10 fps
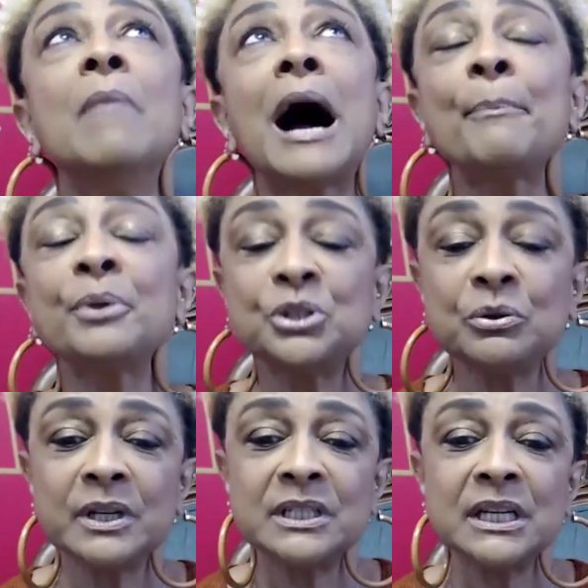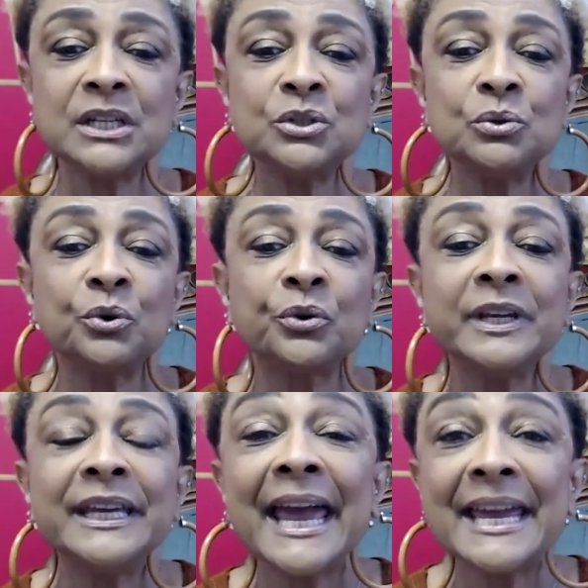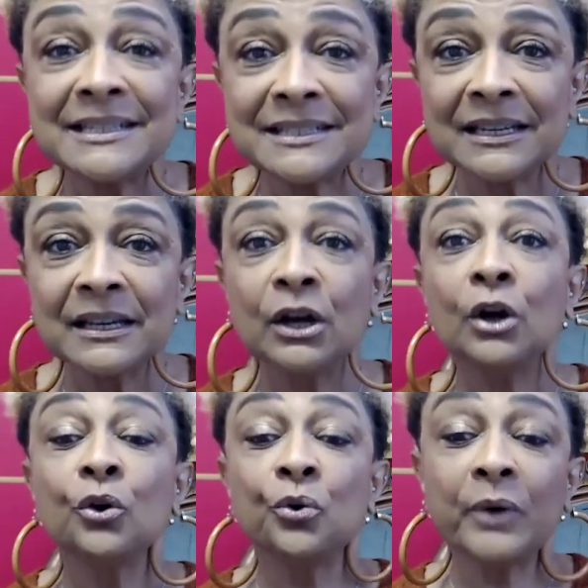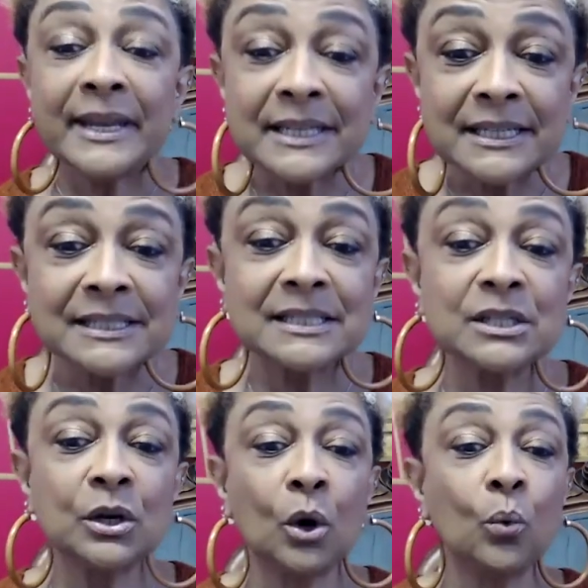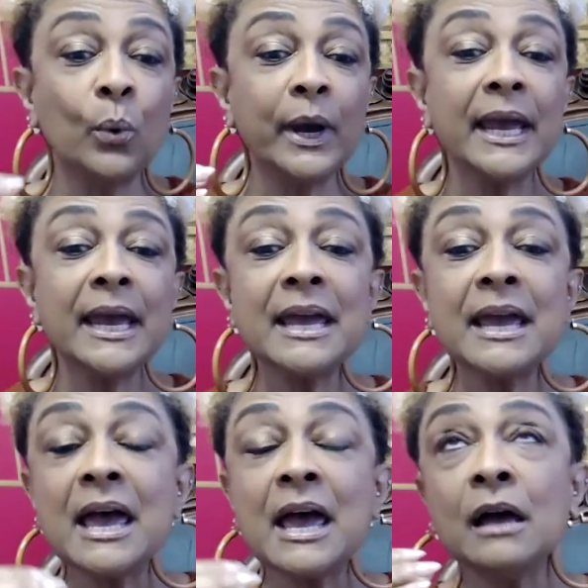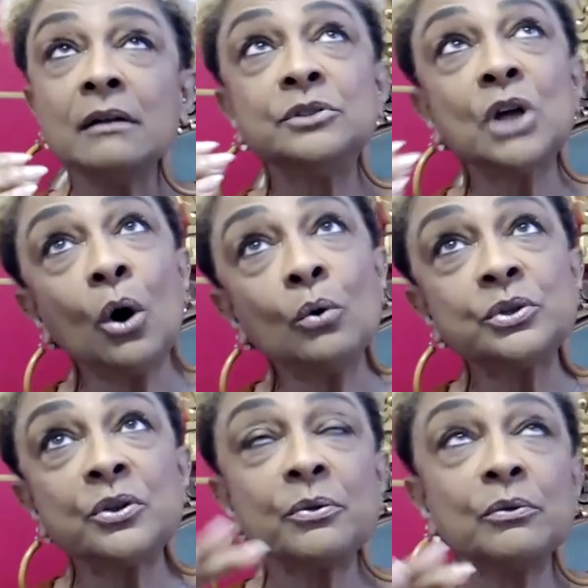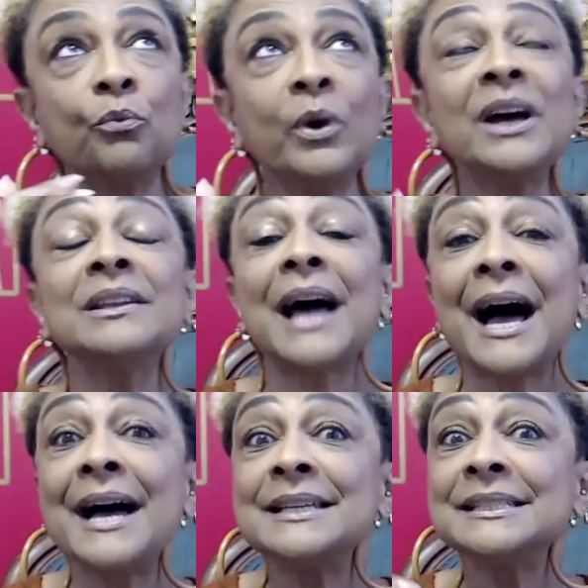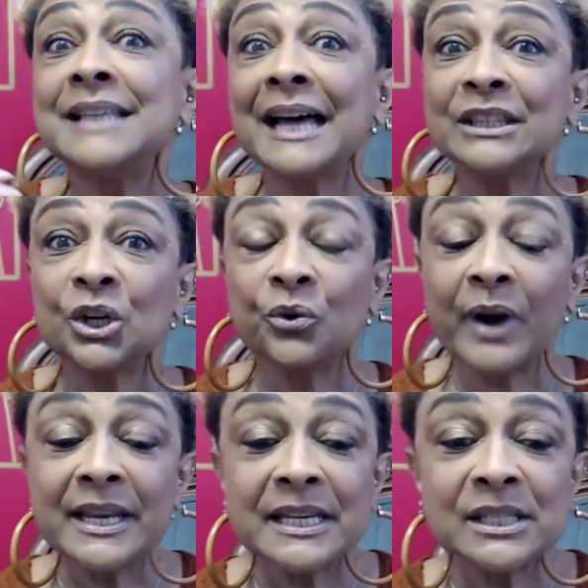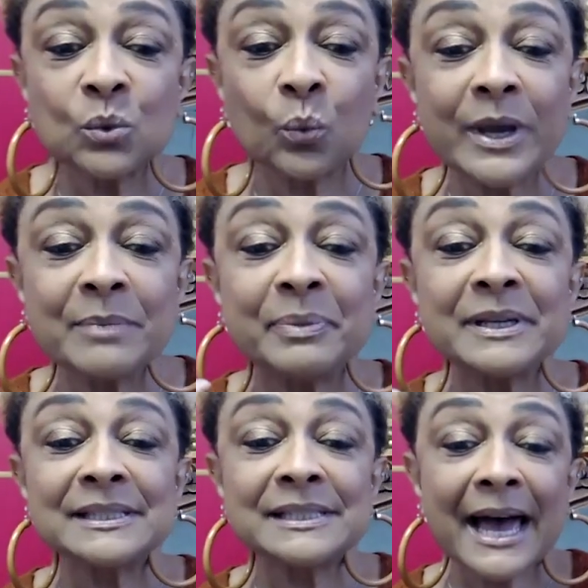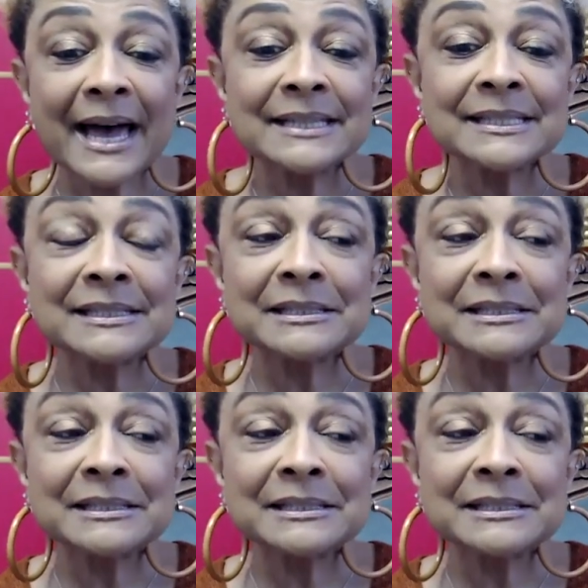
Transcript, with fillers: opportunity to create greatness. You know, we don't realize that the greatness we possess